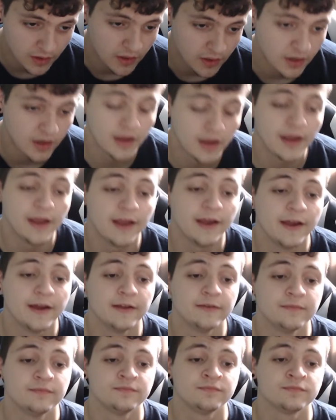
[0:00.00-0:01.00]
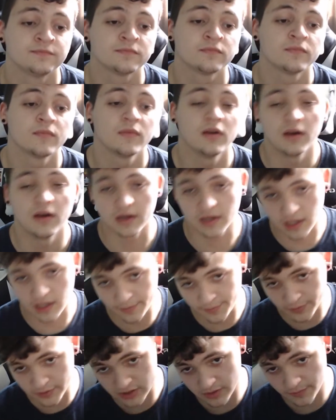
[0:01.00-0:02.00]
and a
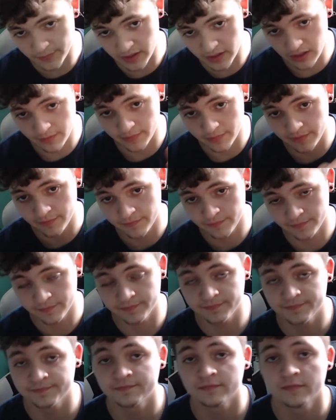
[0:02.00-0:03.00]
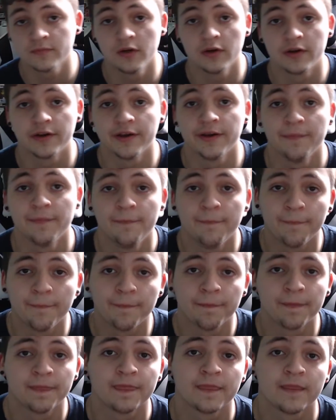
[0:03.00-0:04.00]
cop was up behind me. Okay.
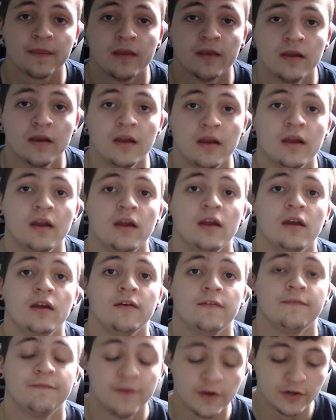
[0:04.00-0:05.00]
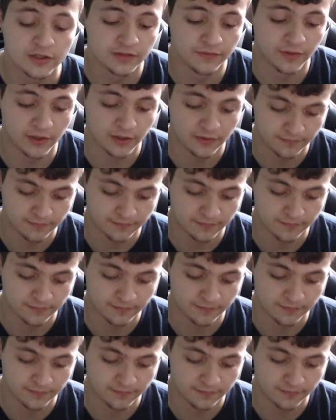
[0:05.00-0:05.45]
First of all,